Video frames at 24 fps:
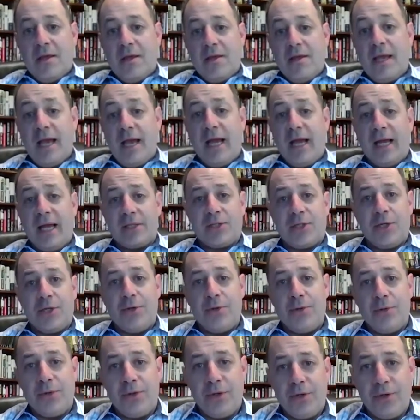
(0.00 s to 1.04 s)
Yeah, so
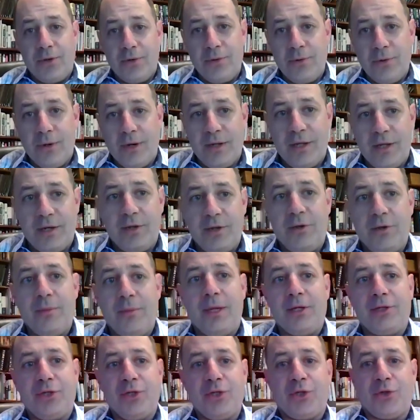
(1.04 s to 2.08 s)
you
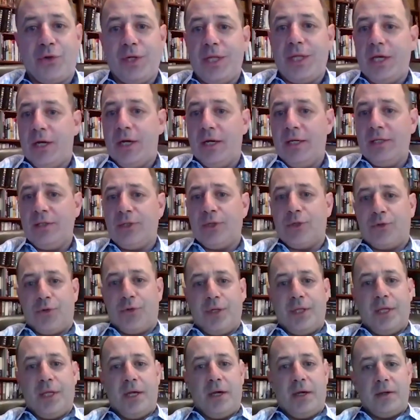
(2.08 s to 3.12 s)
mentioned Trinity Hunt. So
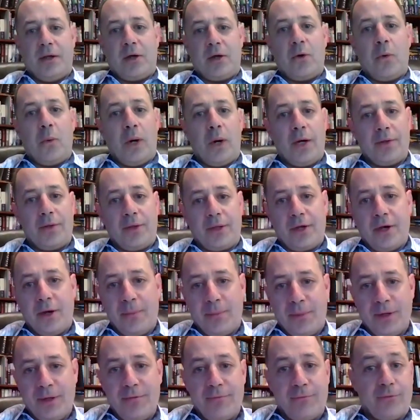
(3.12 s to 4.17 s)
Trinity Hunt acquired the
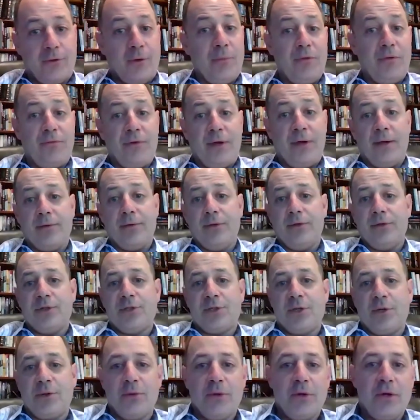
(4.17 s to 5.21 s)
company from the founder.
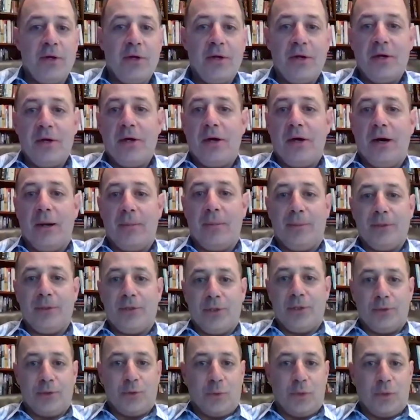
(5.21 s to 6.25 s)
So up
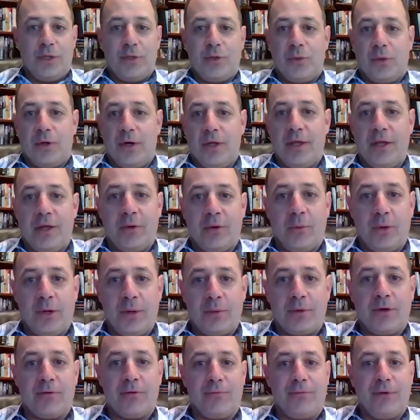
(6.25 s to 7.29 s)
until 2020, we
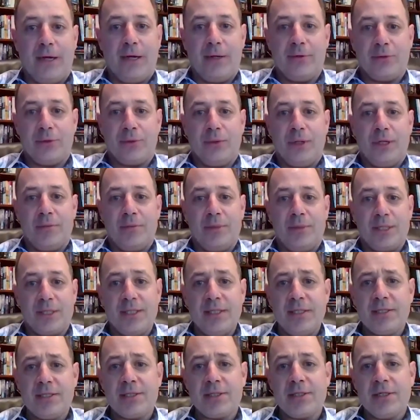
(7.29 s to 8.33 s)
were a founder-led
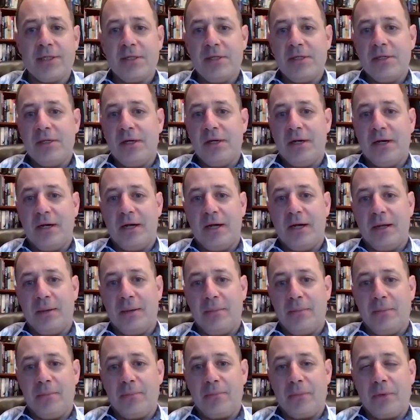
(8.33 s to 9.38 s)
business.
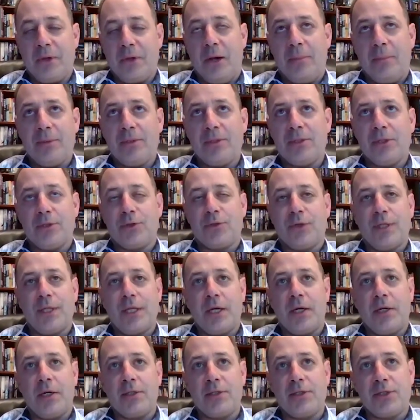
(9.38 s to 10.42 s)
Up until Trinity
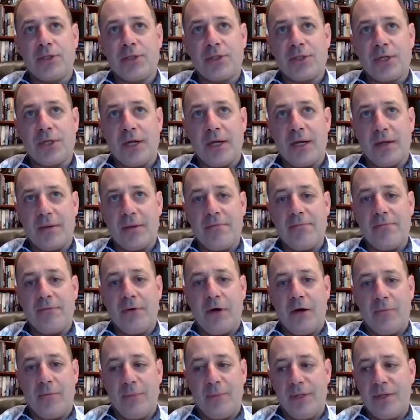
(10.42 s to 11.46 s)
Hunt's
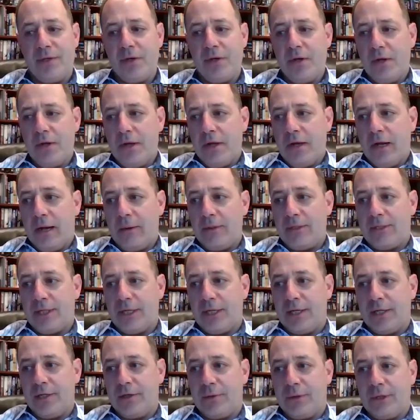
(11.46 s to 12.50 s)
involvement, I would
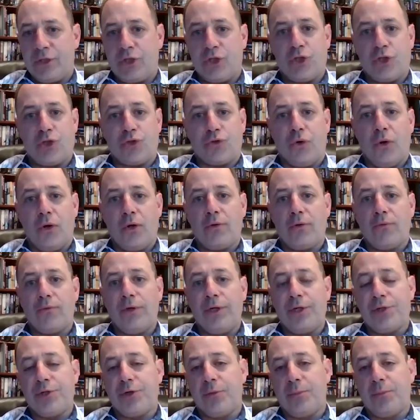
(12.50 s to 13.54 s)
say a strong
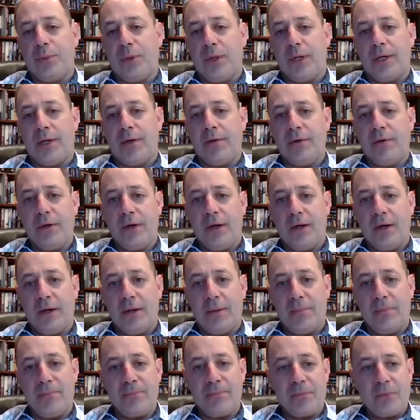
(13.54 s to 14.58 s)
regional player.
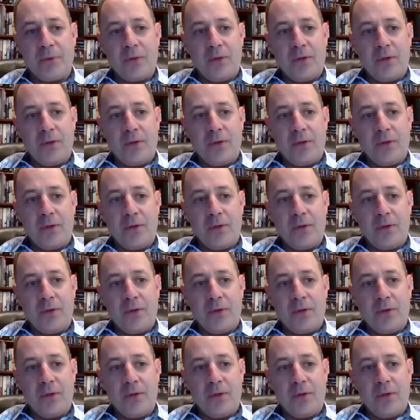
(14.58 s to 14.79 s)
In